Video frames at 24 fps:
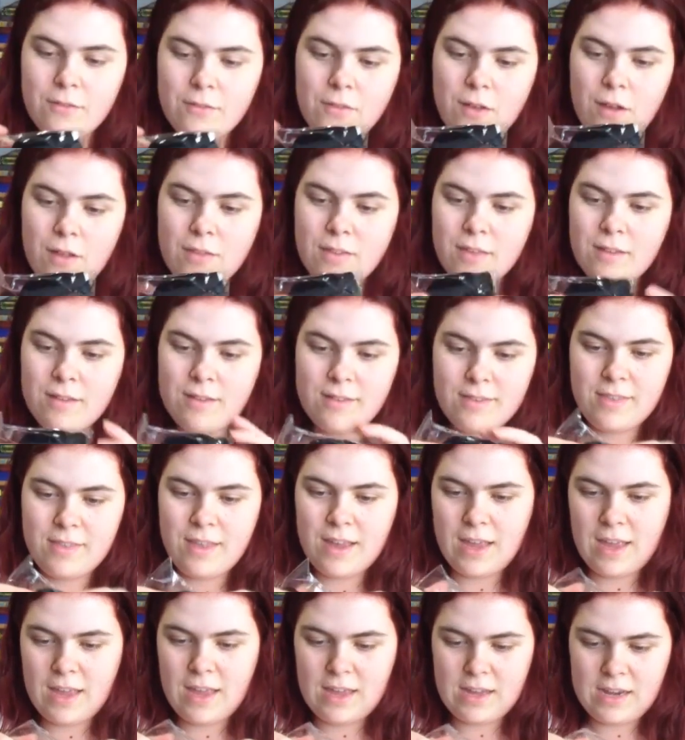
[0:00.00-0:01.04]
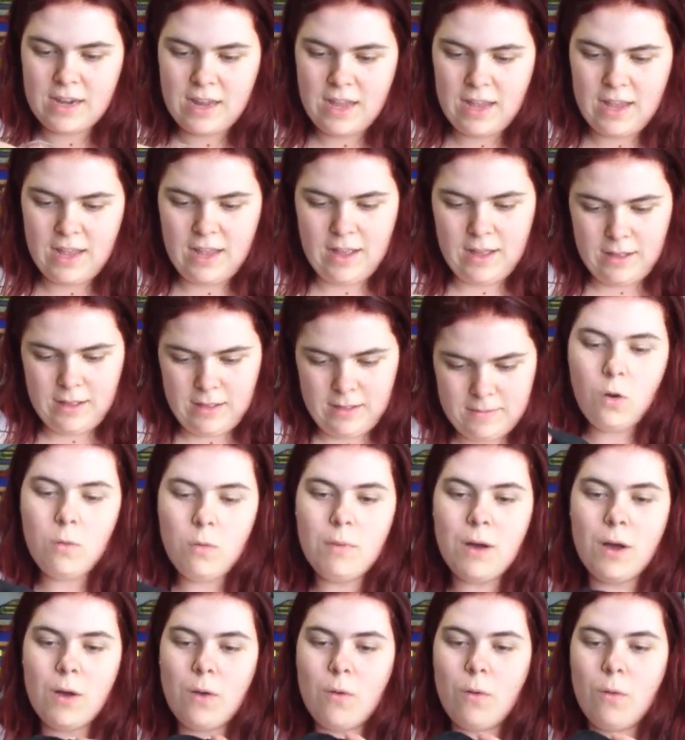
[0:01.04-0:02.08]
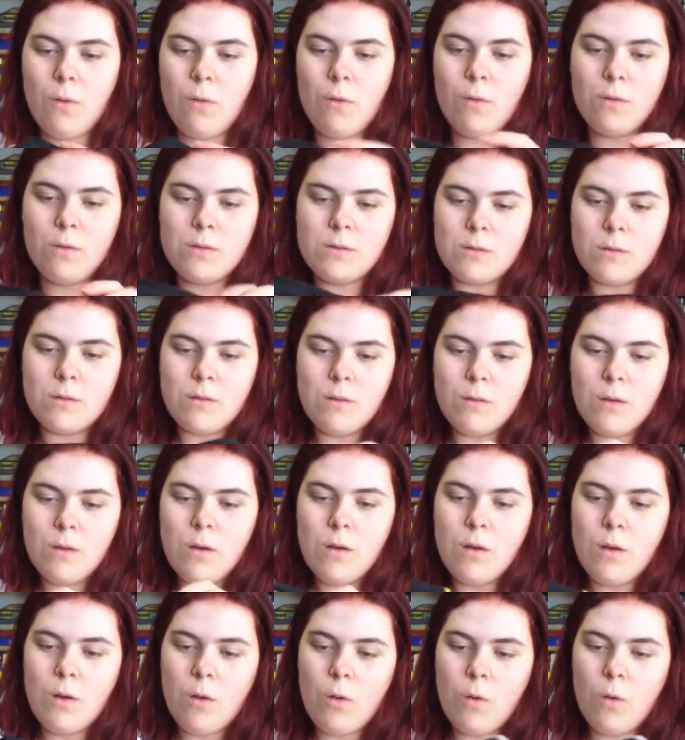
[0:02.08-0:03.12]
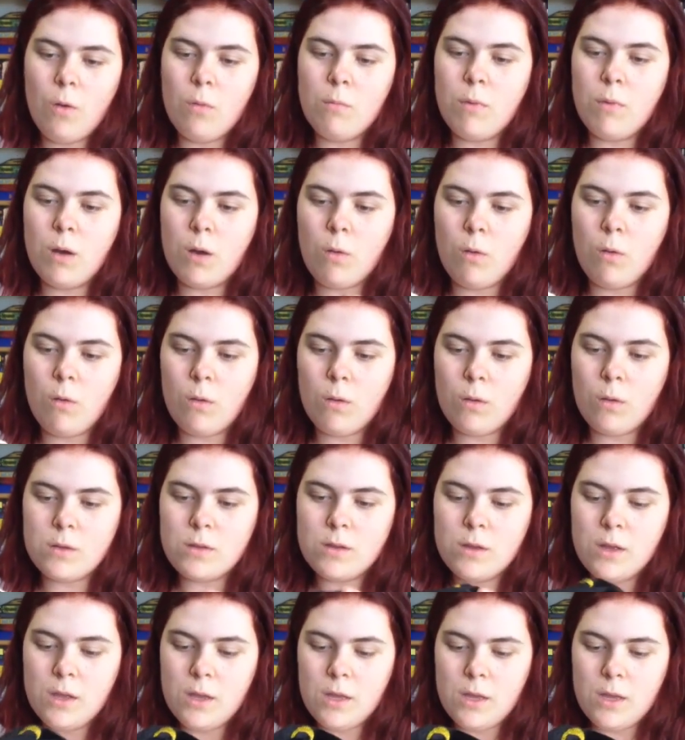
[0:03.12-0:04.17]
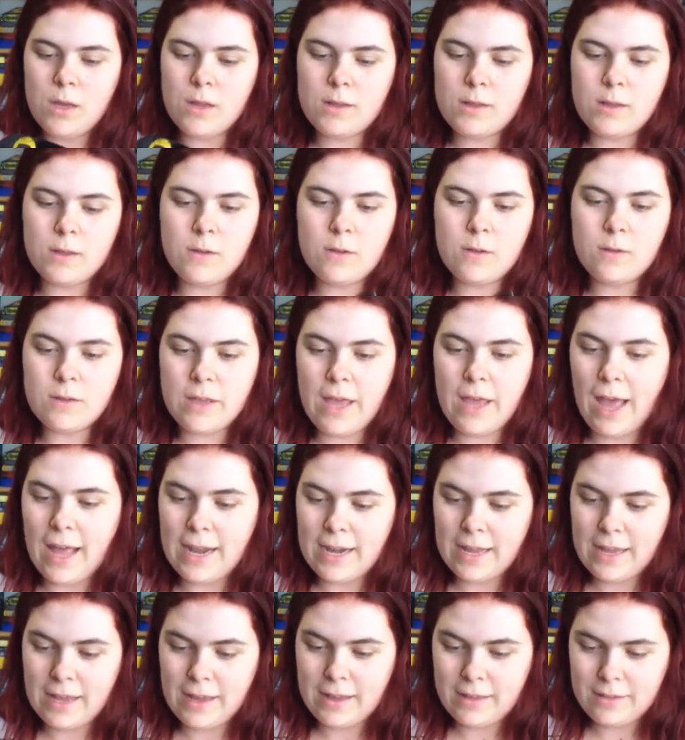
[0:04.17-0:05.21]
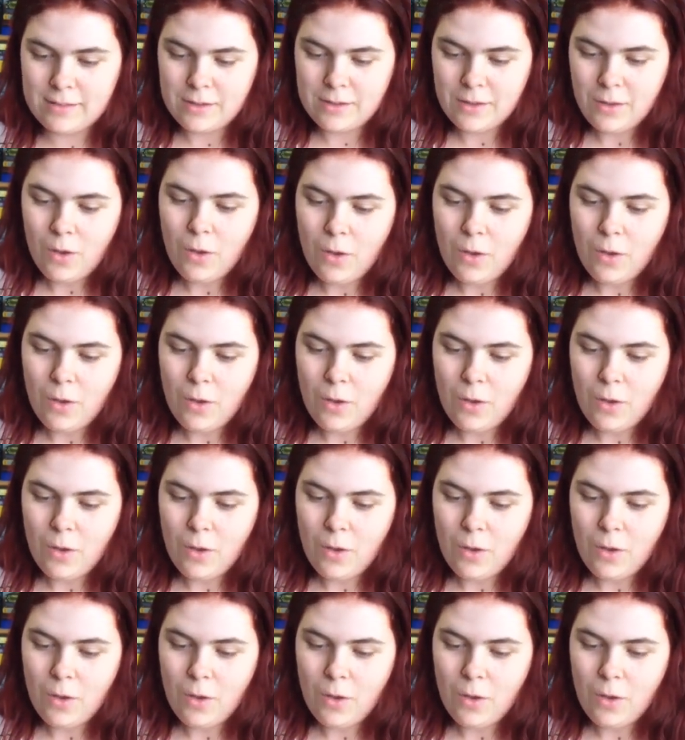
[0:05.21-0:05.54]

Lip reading: I've got this thingy in here. Oh my god. Oh my god. It's little cat ears.